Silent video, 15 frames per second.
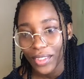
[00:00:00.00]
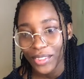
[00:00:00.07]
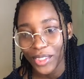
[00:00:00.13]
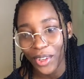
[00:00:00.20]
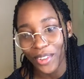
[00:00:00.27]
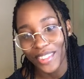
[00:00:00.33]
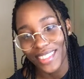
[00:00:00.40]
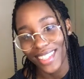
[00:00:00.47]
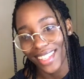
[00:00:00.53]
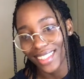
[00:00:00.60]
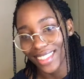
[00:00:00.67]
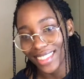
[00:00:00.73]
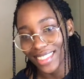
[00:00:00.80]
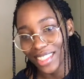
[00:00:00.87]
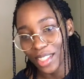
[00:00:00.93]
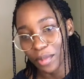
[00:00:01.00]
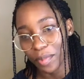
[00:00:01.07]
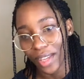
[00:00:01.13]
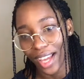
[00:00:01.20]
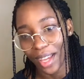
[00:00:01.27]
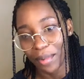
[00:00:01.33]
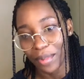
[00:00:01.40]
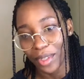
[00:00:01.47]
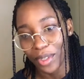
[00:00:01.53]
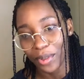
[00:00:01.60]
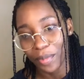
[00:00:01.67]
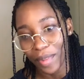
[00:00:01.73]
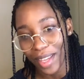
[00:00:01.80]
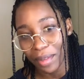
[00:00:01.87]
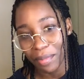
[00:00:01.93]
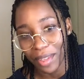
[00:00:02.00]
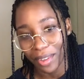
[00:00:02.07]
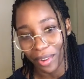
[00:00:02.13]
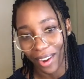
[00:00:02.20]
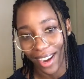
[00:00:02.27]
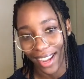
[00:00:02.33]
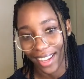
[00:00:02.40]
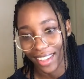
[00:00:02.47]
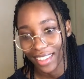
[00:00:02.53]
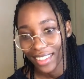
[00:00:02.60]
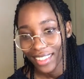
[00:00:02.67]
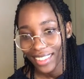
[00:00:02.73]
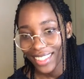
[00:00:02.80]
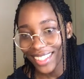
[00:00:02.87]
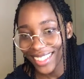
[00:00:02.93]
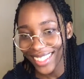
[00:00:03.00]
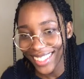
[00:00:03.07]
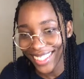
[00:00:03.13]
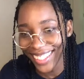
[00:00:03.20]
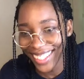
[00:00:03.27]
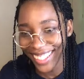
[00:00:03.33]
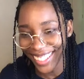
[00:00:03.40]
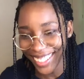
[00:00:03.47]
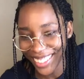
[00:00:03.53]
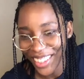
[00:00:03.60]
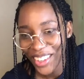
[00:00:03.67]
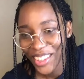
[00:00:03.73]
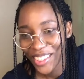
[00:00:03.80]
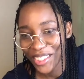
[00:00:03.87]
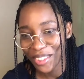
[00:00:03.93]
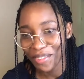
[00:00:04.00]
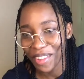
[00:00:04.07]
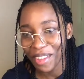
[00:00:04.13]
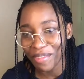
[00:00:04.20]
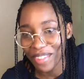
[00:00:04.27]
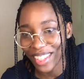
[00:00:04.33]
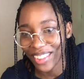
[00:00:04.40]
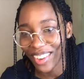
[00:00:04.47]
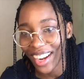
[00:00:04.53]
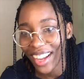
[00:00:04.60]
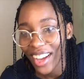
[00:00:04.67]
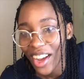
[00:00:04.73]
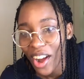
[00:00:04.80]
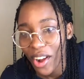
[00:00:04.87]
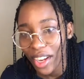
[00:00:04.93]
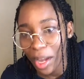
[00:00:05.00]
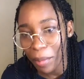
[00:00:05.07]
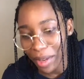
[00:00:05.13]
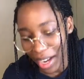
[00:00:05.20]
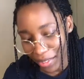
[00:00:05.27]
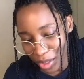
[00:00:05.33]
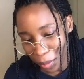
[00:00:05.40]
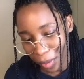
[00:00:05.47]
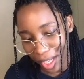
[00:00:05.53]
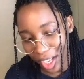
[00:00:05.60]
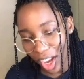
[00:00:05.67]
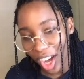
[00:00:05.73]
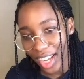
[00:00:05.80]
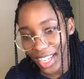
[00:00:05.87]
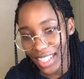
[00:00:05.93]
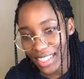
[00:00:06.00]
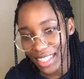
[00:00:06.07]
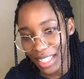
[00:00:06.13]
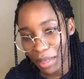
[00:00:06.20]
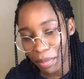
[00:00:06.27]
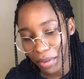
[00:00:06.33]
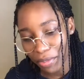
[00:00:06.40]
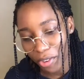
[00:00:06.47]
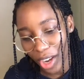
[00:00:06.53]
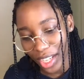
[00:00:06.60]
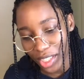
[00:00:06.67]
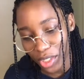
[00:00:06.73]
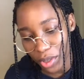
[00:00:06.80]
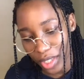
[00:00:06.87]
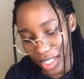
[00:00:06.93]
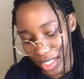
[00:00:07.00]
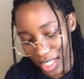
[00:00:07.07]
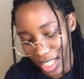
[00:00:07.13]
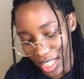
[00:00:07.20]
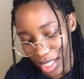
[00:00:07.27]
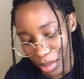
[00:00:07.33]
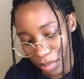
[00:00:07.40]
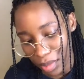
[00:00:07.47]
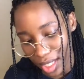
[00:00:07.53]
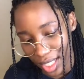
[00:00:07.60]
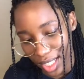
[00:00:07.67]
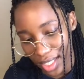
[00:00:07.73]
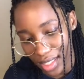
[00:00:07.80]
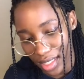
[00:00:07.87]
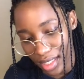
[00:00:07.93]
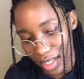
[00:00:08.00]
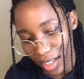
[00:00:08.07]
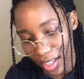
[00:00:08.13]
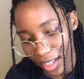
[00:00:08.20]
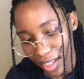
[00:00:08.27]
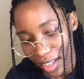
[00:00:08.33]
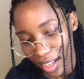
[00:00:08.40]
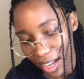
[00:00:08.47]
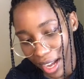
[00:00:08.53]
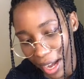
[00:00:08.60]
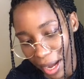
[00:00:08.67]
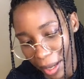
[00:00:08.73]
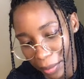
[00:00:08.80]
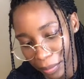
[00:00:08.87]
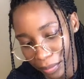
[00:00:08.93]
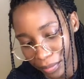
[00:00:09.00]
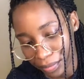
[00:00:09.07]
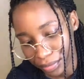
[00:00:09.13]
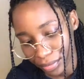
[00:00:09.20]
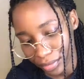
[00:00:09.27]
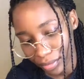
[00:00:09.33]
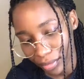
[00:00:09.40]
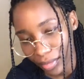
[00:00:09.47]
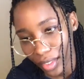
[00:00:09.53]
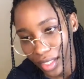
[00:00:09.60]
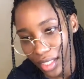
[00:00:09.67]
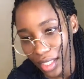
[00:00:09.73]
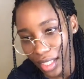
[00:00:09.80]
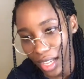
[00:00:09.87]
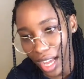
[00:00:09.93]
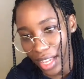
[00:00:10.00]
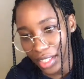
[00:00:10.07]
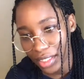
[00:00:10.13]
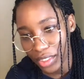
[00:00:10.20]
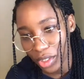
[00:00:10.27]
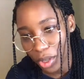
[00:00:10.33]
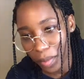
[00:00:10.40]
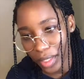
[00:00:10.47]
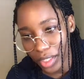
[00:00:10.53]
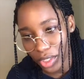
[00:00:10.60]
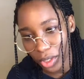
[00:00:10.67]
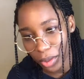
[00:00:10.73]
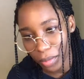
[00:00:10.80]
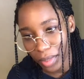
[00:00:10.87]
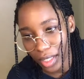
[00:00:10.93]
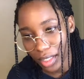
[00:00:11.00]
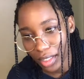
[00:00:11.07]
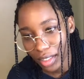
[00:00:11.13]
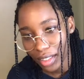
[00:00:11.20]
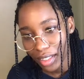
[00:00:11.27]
Don't say Lisa's behind me. You'll make me cry. You'll make me cry. Okay, I'm going to have to play Honestly before I do a tease because nobody told me.